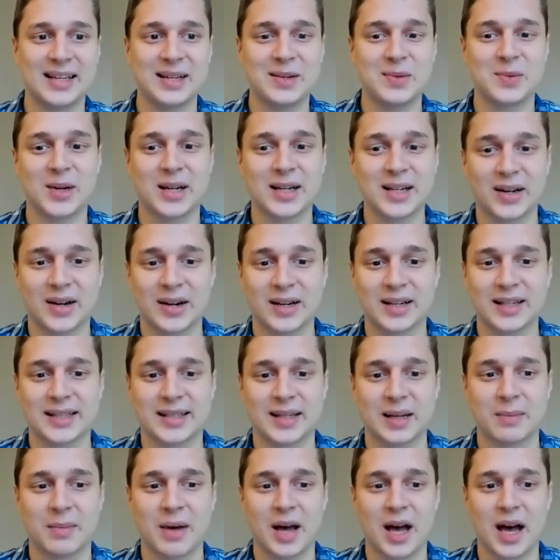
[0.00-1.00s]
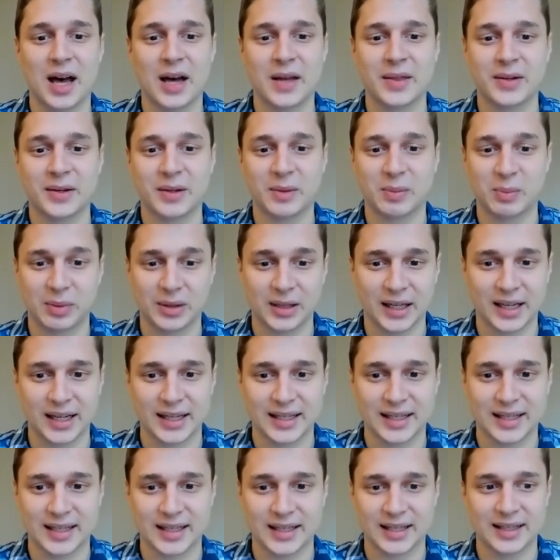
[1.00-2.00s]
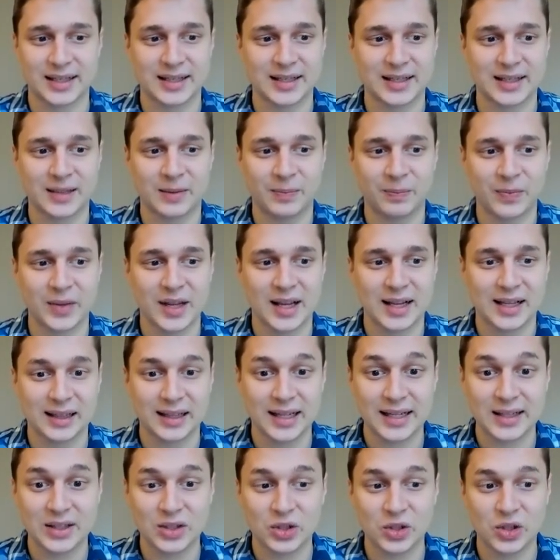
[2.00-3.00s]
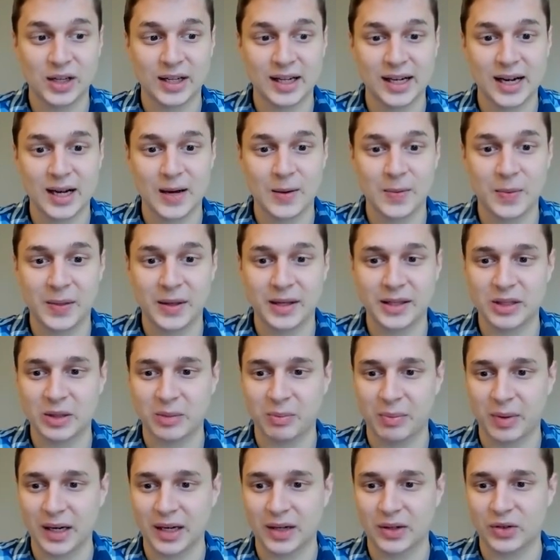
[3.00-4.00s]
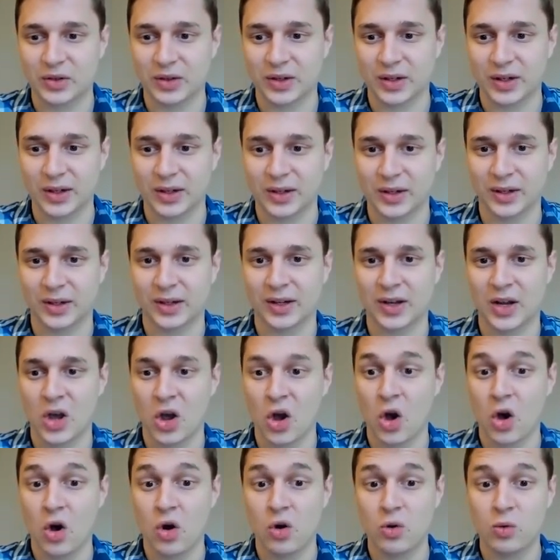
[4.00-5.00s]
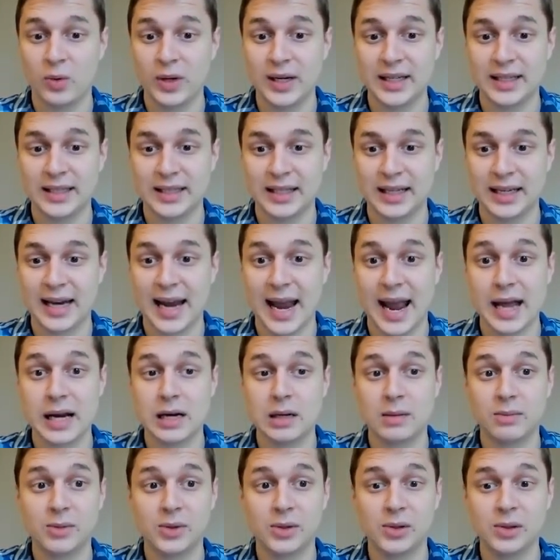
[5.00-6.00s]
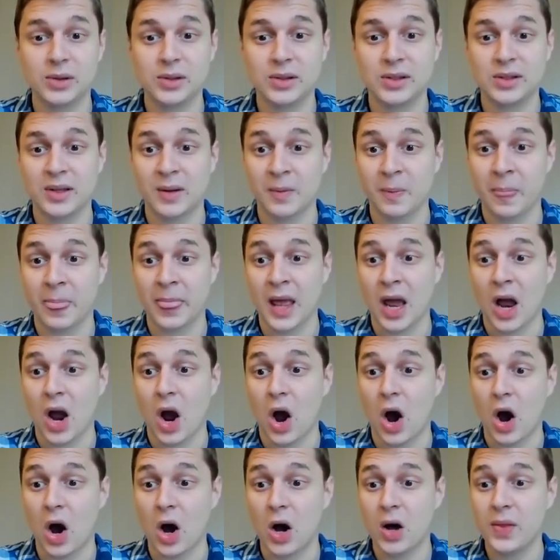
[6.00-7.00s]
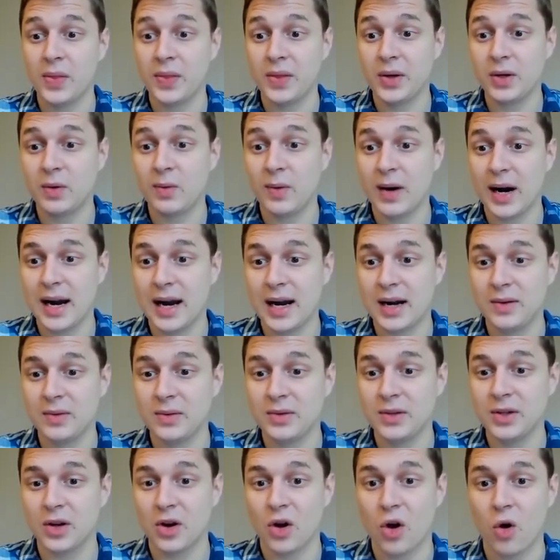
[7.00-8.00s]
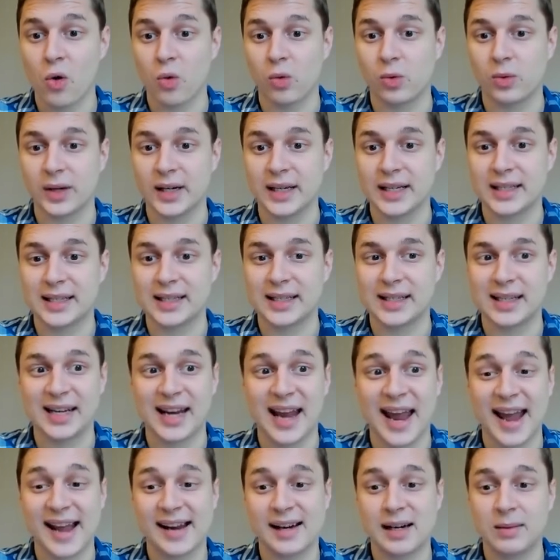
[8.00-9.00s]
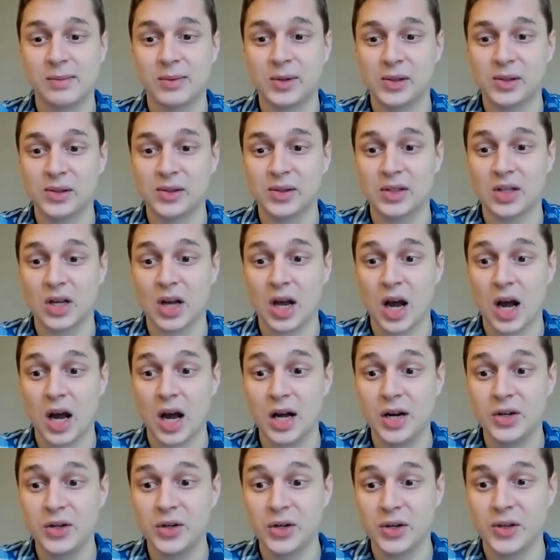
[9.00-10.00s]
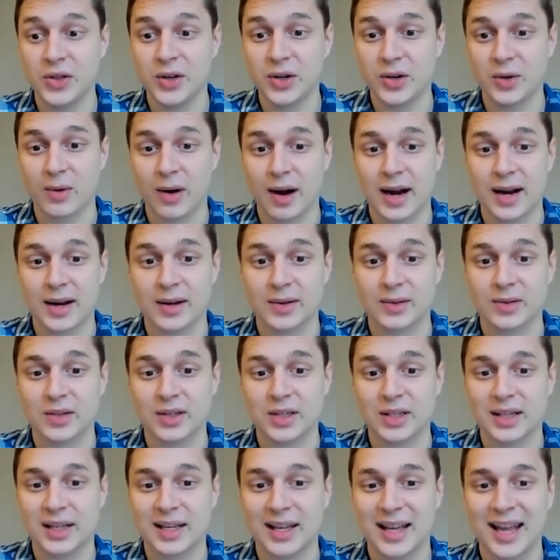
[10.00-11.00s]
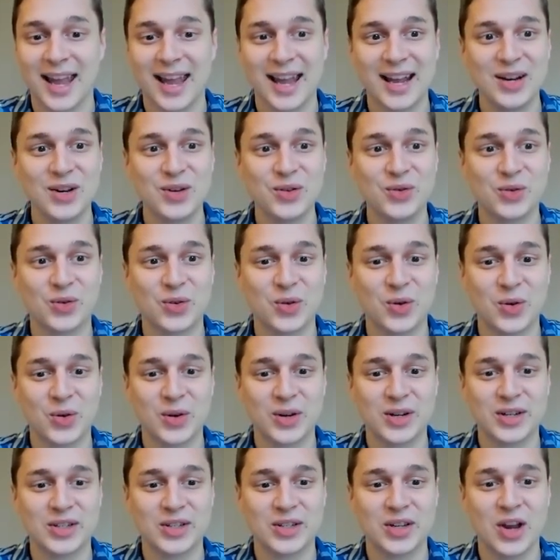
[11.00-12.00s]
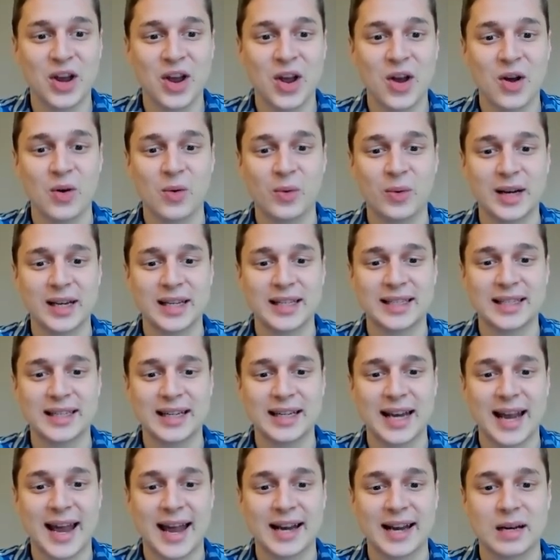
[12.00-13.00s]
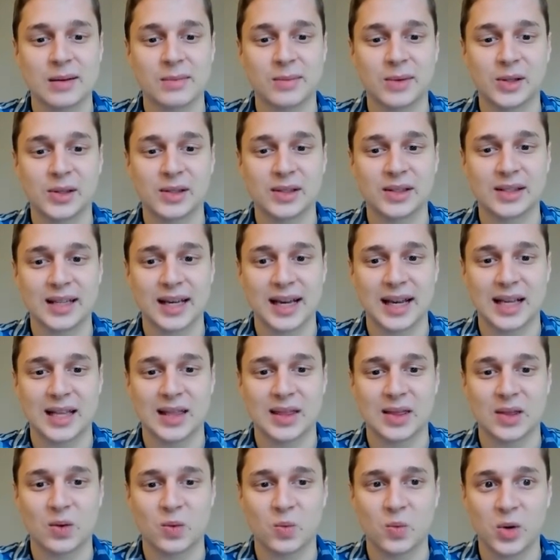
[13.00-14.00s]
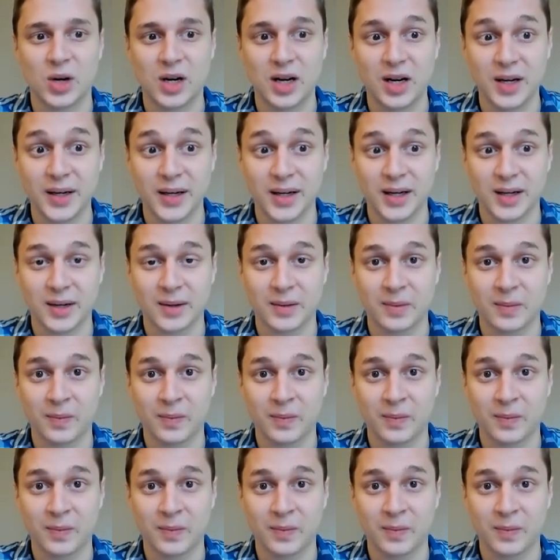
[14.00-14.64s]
what are some other places. Let's check out this picture. We see animals on the ground. We see animals under the ground. And of course, we see animals in the water.